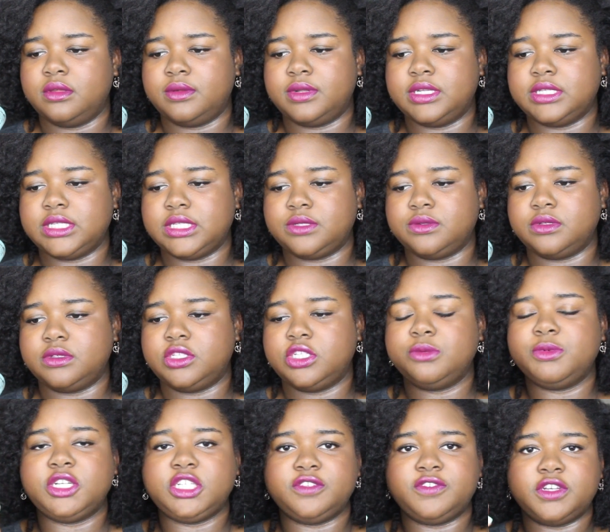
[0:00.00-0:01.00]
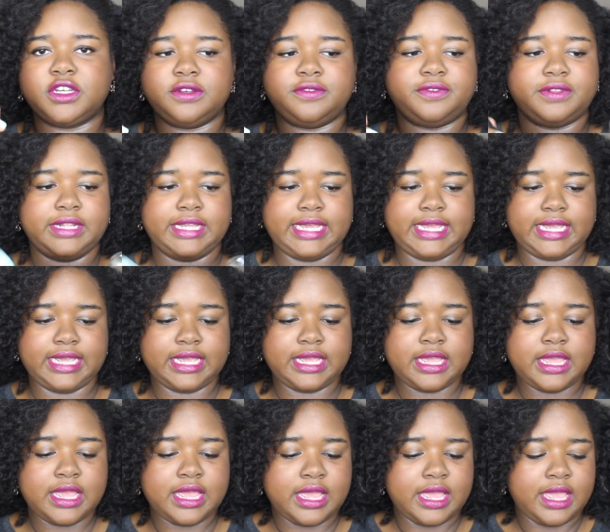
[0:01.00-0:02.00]
what is this one? Too Much of a Good Fling.
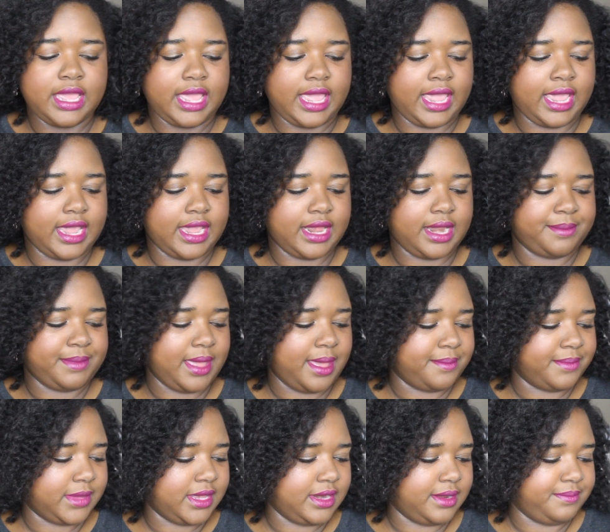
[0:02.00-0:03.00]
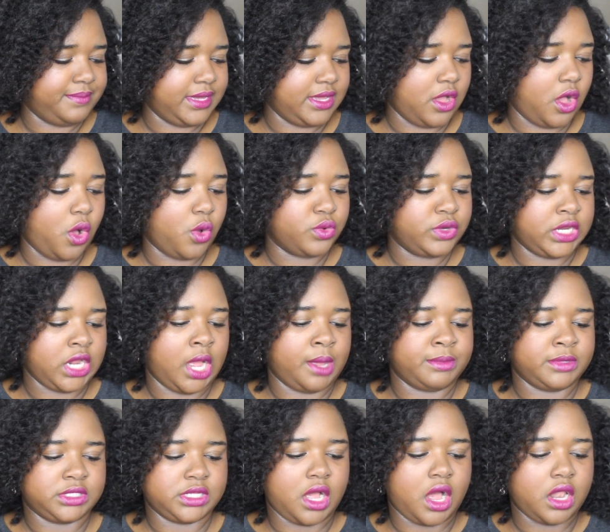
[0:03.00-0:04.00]
And I mean, I'm going to be holding
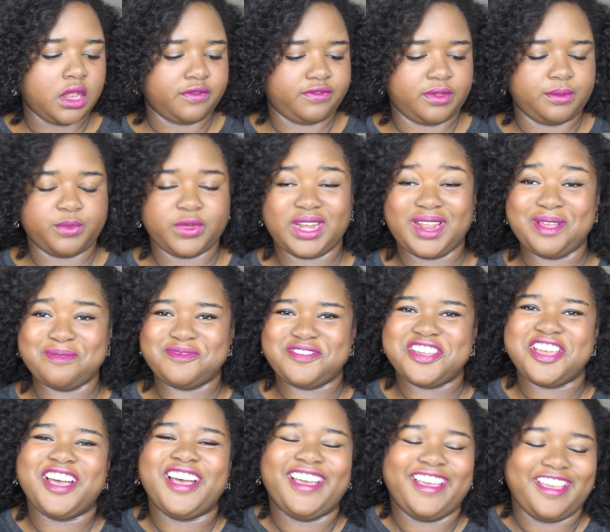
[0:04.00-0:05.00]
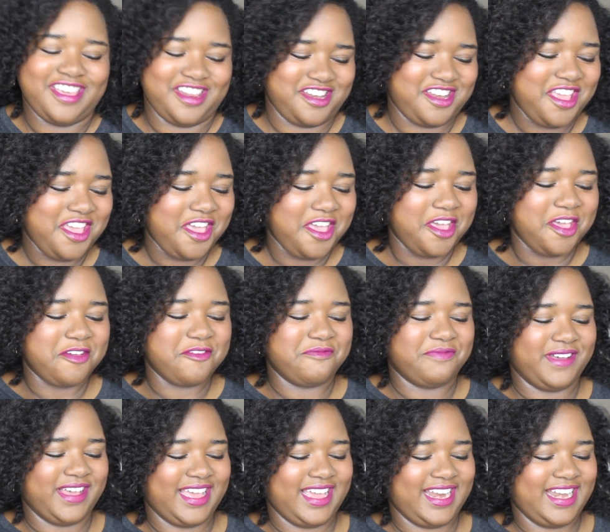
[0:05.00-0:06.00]
almost all of them when I'm done.
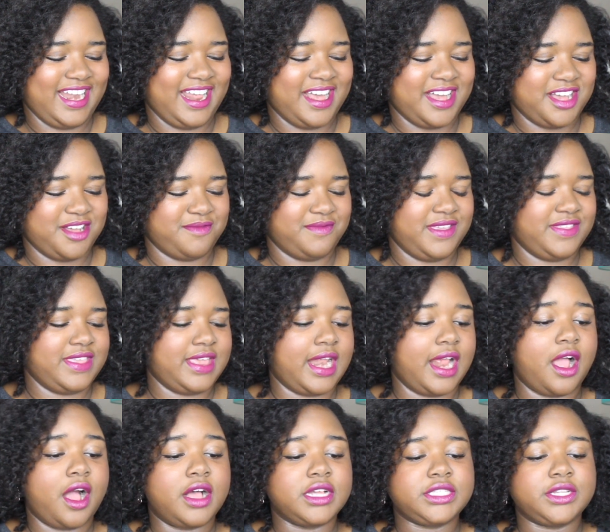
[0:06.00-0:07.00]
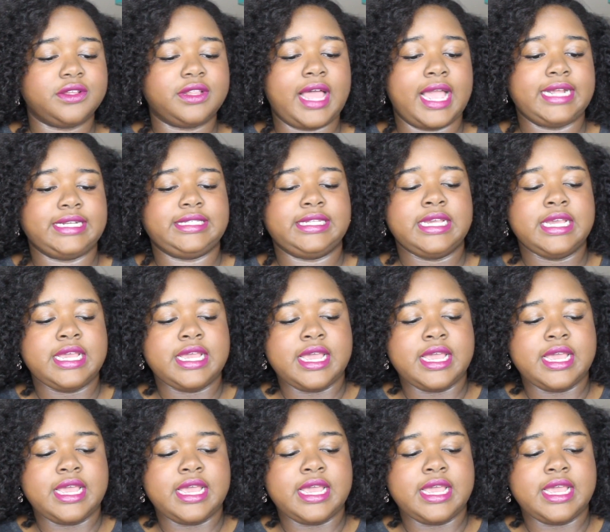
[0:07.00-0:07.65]
But, and then I also liked